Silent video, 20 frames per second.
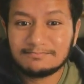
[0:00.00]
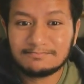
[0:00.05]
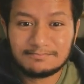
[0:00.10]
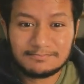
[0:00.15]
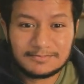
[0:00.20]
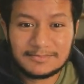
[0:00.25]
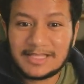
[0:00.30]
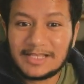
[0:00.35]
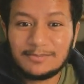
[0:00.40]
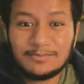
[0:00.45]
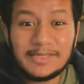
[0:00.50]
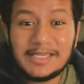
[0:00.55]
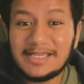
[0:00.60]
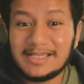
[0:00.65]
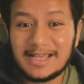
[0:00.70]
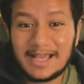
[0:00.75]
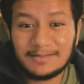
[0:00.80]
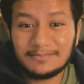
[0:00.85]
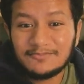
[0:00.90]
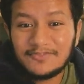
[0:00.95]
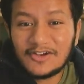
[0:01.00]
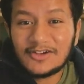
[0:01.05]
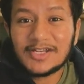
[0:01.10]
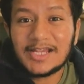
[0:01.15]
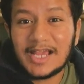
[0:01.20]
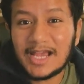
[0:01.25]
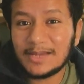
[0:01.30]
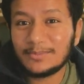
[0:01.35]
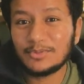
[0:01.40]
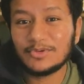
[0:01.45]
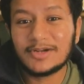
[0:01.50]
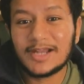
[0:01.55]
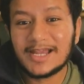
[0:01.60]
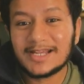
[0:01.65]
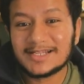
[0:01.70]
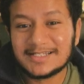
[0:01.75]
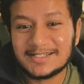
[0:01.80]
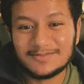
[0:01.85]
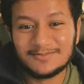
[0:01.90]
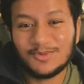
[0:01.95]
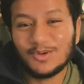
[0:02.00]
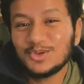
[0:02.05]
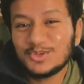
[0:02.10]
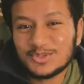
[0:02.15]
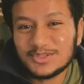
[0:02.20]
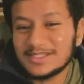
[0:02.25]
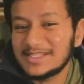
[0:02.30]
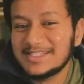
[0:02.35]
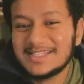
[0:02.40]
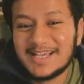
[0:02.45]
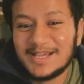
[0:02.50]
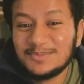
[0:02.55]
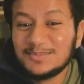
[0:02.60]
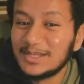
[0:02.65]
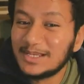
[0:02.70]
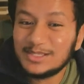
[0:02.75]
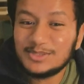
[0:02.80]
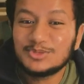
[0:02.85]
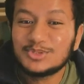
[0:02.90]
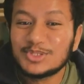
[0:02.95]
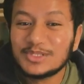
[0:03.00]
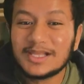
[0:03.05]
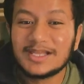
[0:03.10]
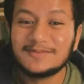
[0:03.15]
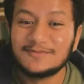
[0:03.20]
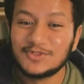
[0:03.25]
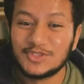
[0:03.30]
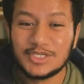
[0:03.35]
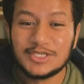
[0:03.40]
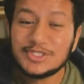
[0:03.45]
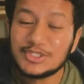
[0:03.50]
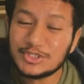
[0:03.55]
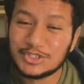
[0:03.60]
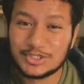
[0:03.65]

like me, I'm very hyperactive most of the time, and I use a lot of gestures.